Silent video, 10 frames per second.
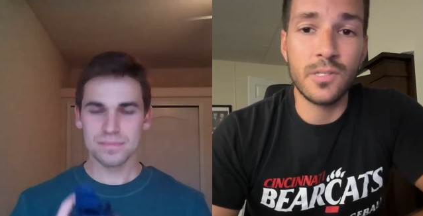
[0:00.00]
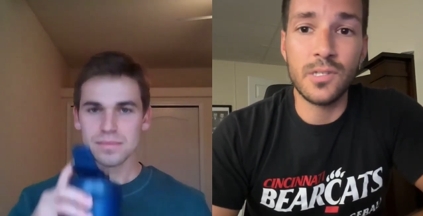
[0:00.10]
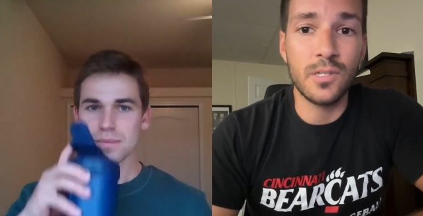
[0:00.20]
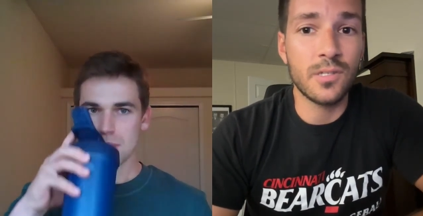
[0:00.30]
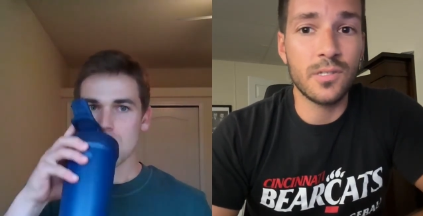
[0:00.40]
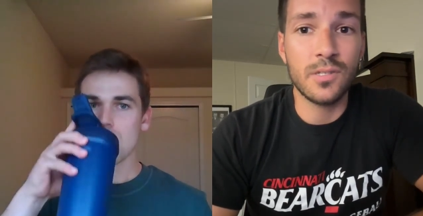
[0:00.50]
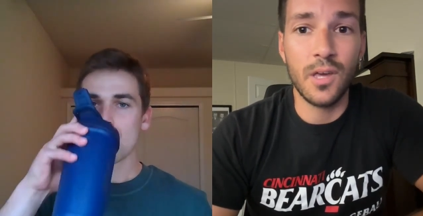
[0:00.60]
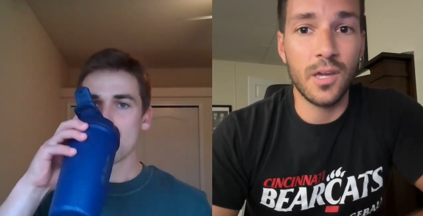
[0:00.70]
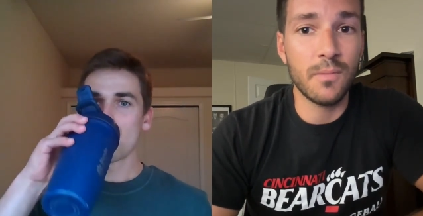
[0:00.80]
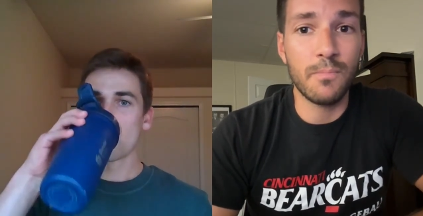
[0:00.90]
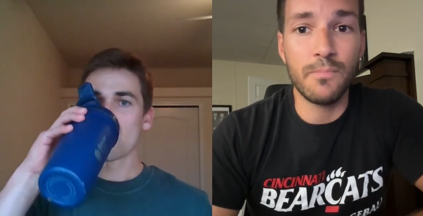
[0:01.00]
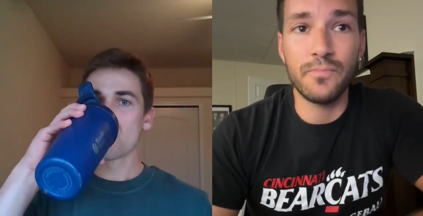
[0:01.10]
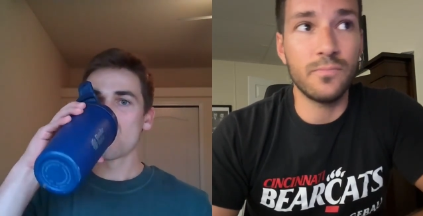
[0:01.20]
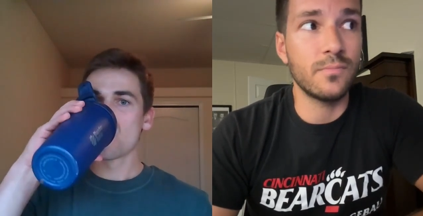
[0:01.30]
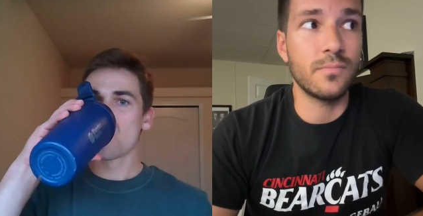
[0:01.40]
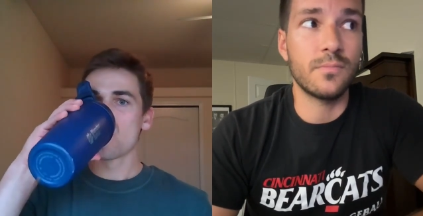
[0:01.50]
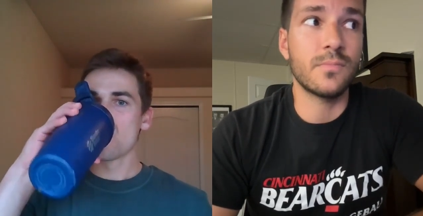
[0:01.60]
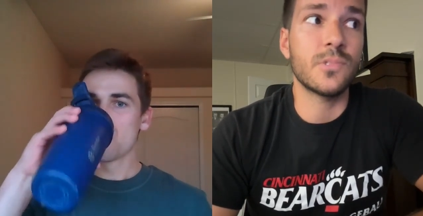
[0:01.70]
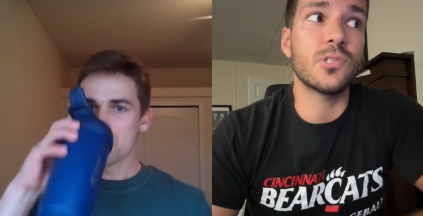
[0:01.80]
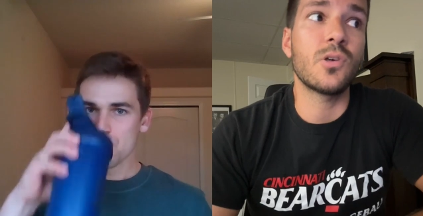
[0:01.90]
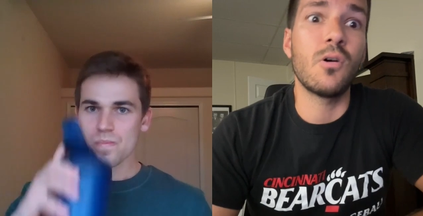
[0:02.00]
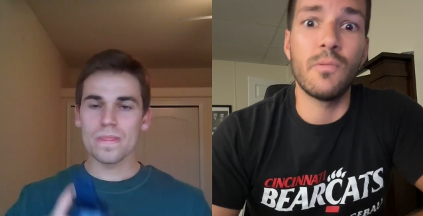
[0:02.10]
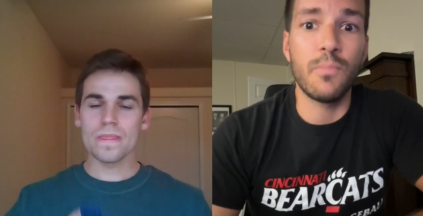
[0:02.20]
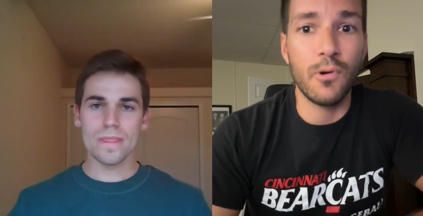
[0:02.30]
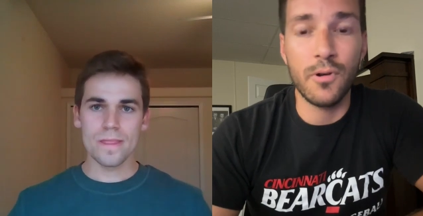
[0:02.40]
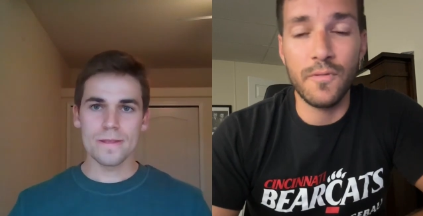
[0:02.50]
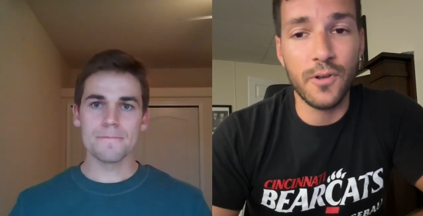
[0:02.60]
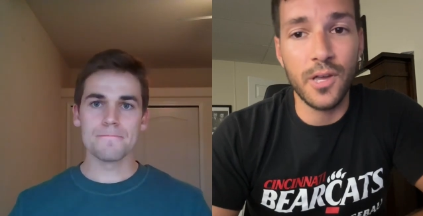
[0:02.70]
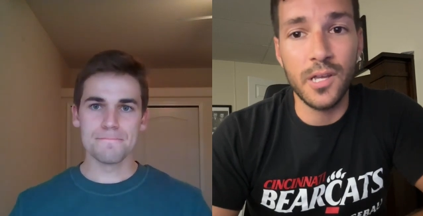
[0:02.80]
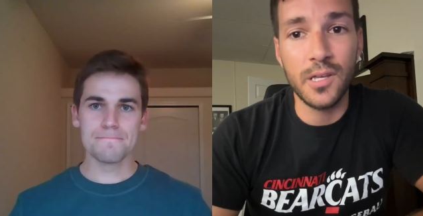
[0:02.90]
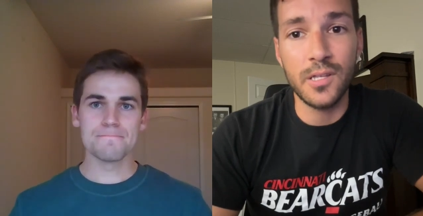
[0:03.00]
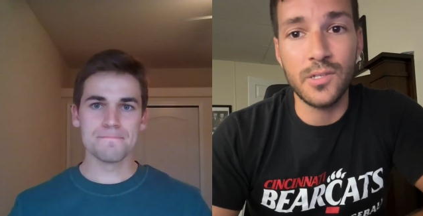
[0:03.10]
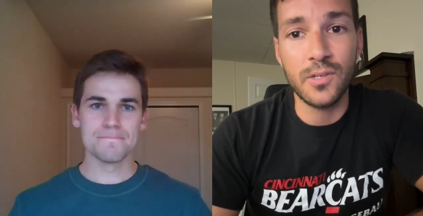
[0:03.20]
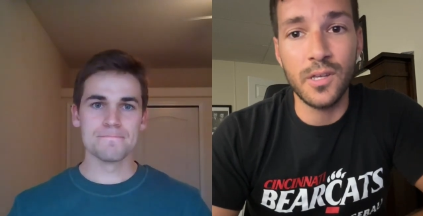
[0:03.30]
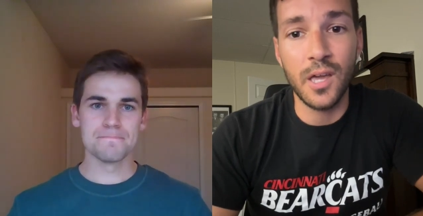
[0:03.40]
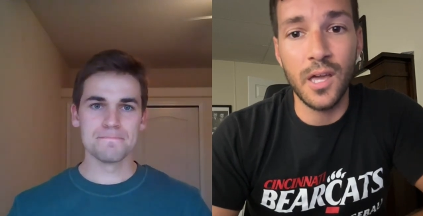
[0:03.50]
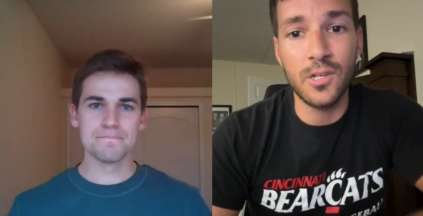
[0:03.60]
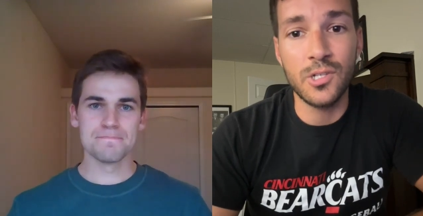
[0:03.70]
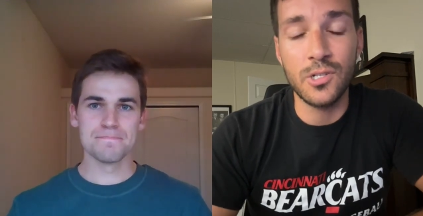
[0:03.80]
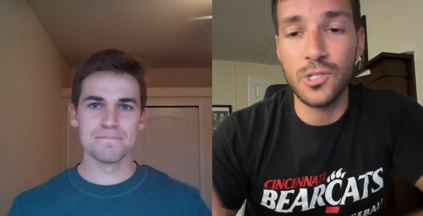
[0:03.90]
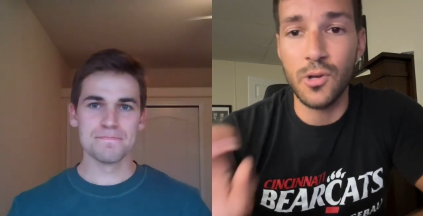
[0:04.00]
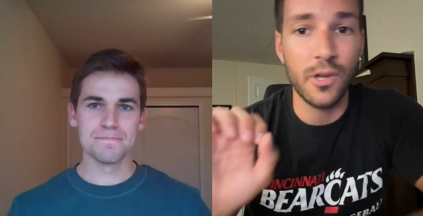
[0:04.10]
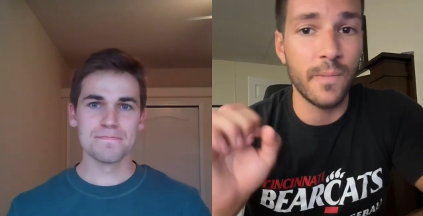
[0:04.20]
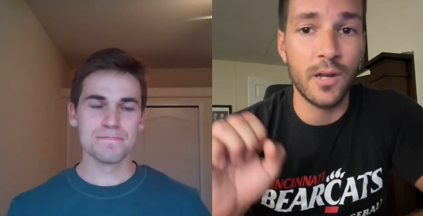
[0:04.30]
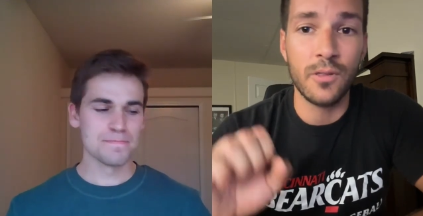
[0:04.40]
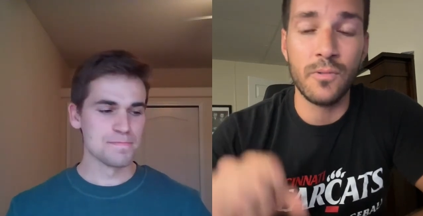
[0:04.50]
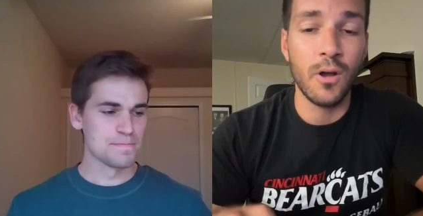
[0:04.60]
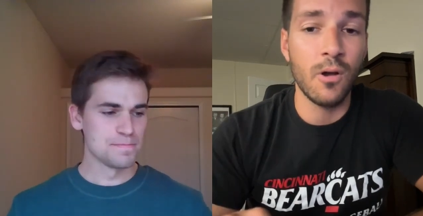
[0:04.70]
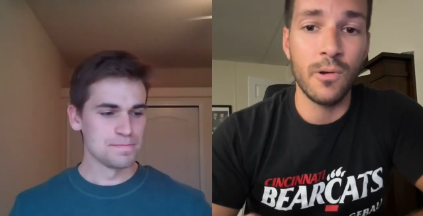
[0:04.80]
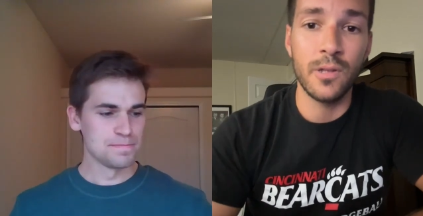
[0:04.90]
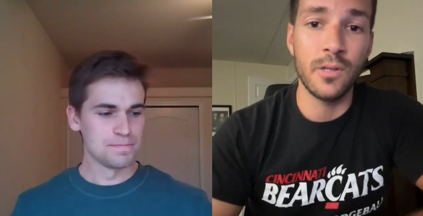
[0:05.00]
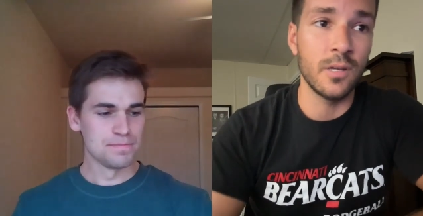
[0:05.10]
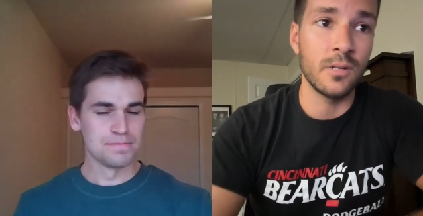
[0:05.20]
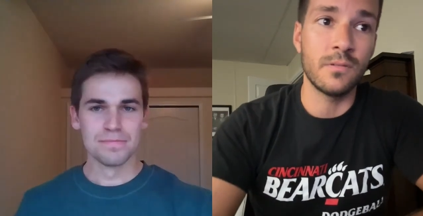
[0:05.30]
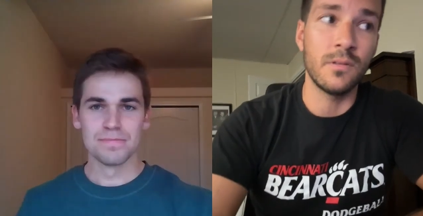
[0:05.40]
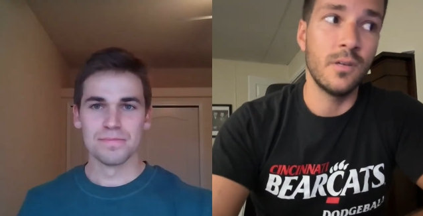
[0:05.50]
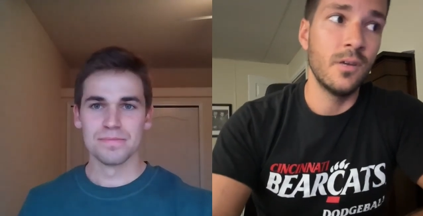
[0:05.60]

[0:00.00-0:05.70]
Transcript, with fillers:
Speaker 1: It's it's like so important for getting kids engaged and showing them how to throw and, and